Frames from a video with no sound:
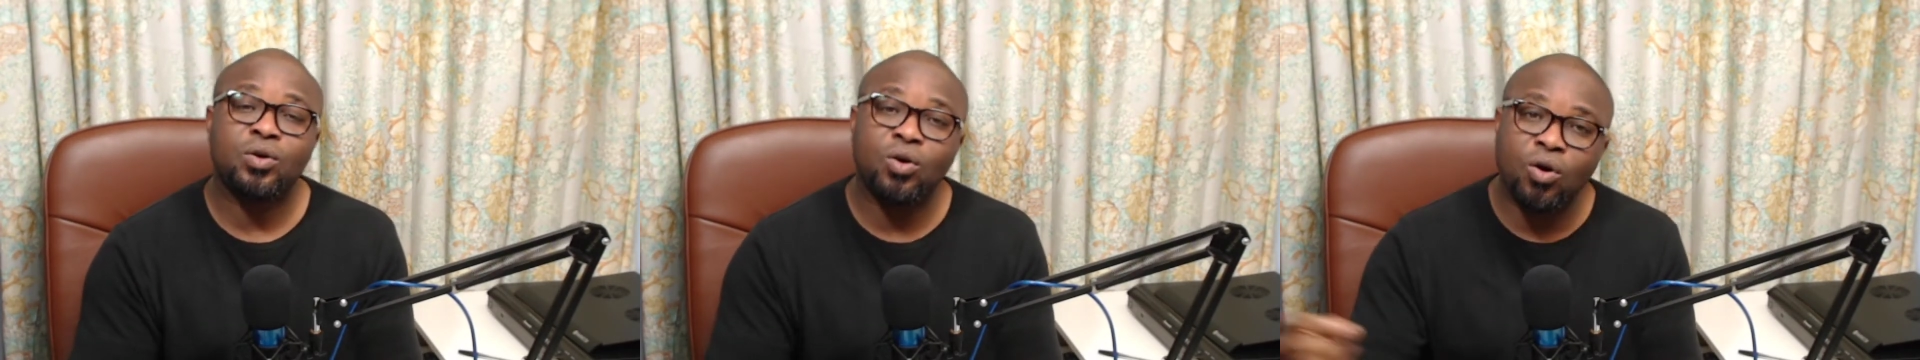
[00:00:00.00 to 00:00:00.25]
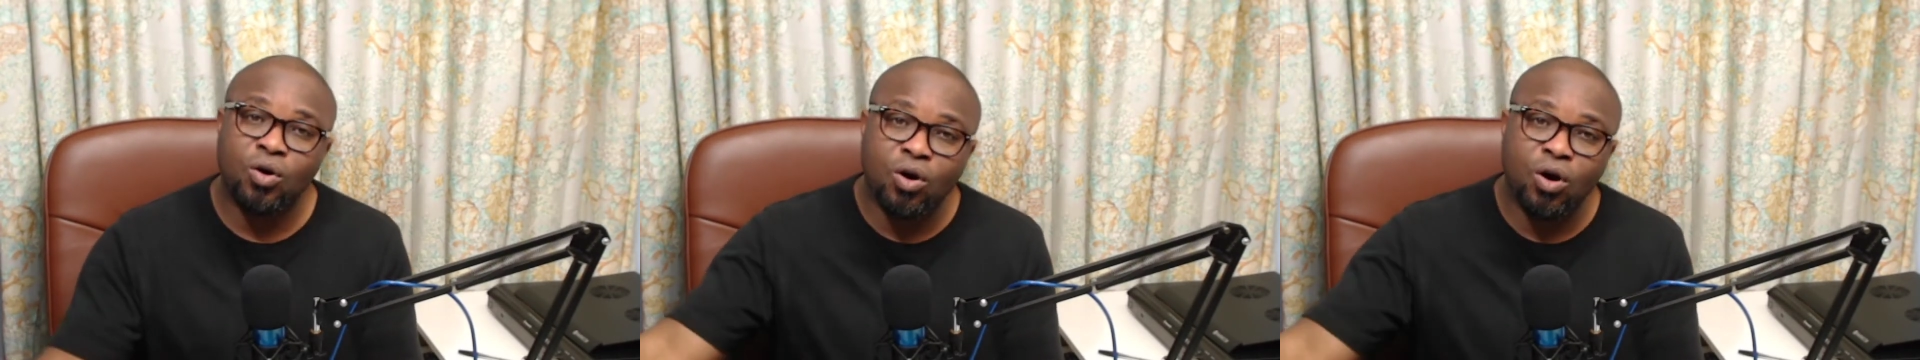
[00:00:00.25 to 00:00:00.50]

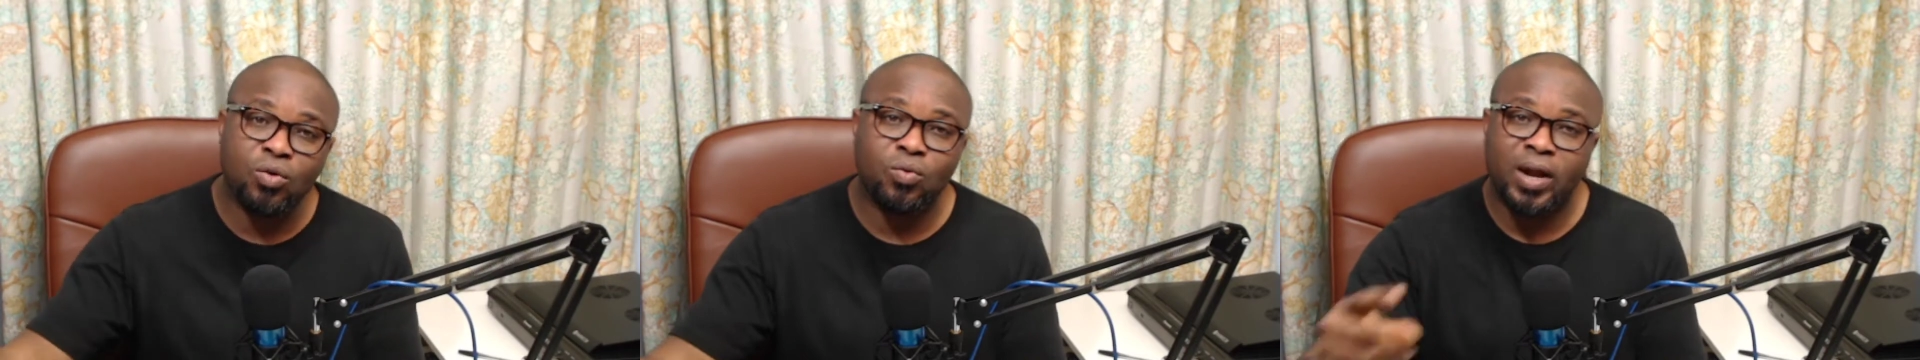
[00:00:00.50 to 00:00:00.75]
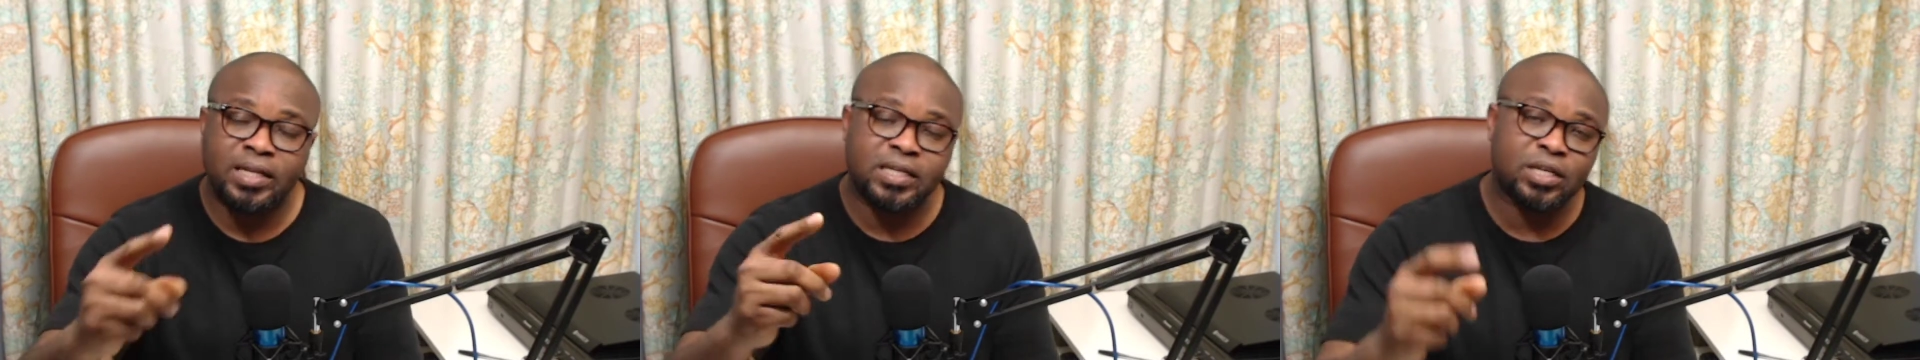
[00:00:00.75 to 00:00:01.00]
Okon will
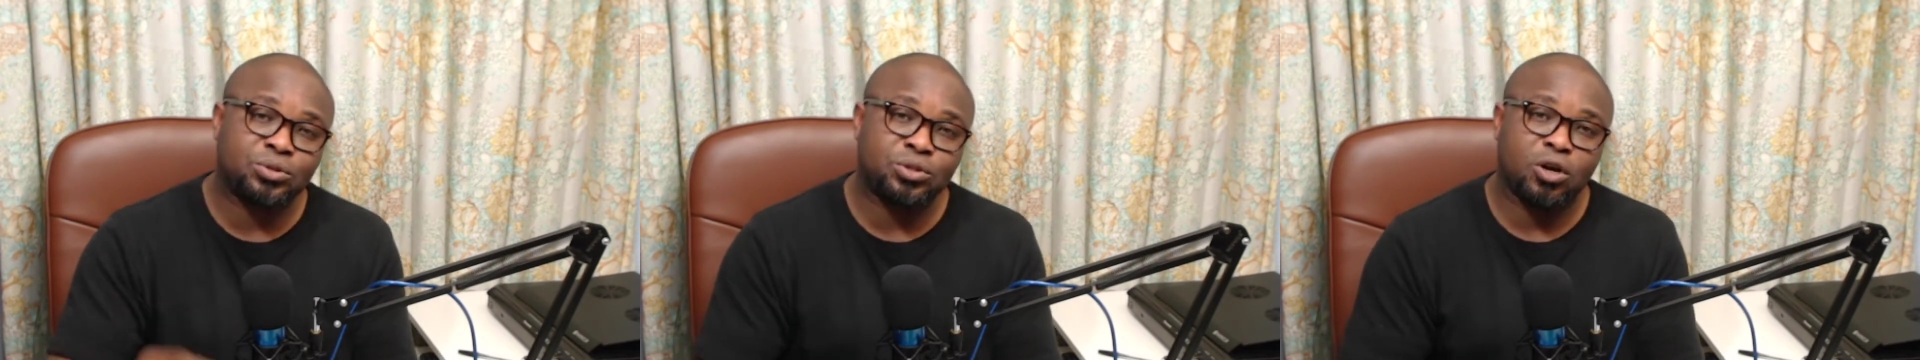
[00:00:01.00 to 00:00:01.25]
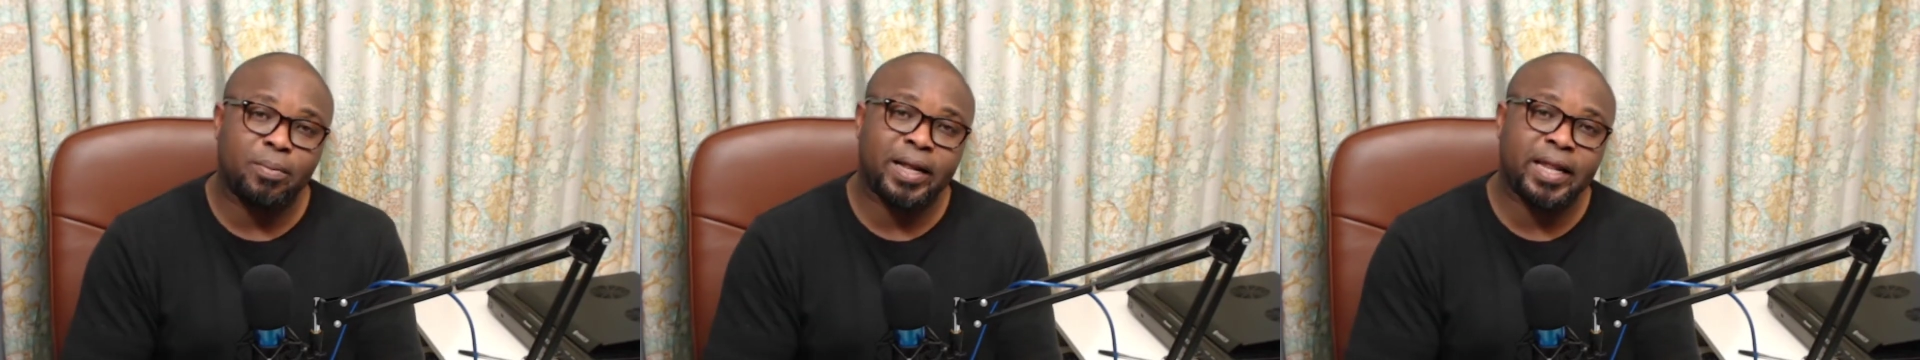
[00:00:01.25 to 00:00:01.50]
attend to
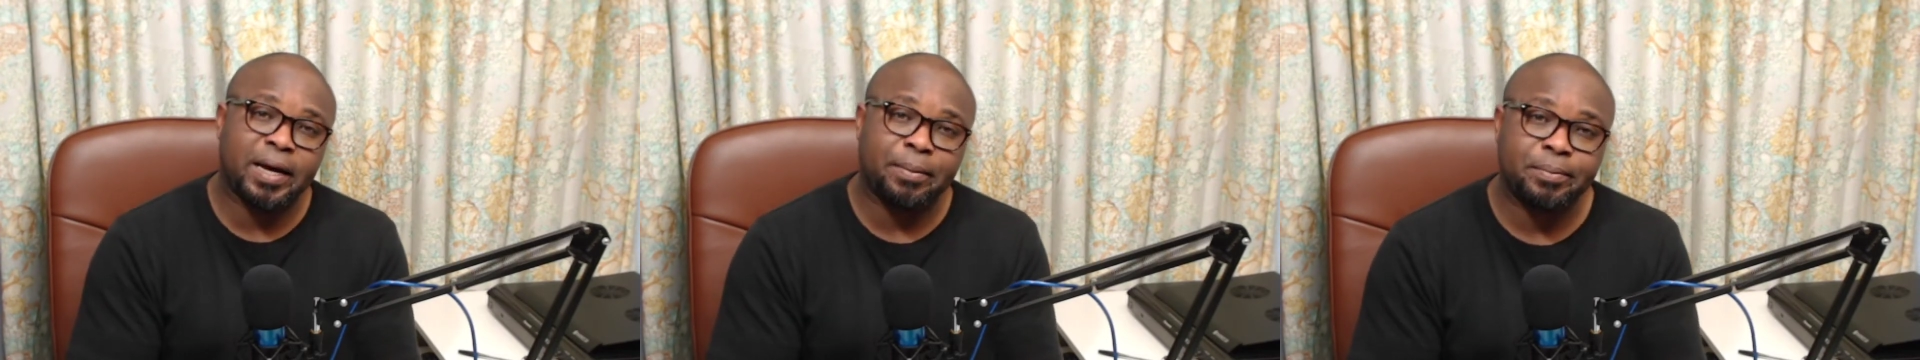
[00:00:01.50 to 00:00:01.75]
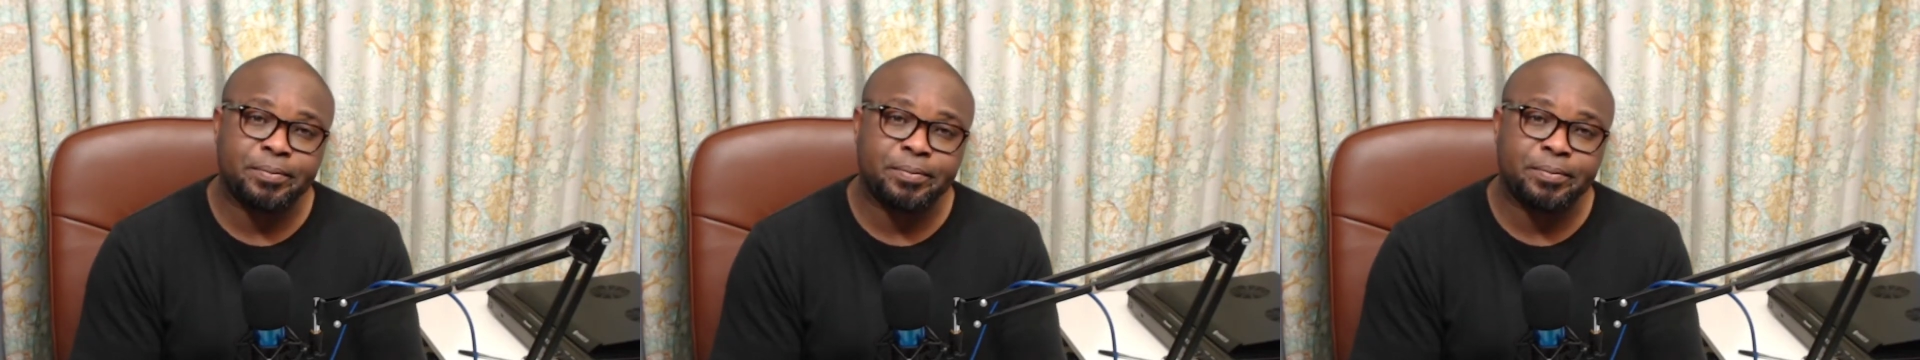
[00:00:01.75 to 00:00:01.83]
your Madam.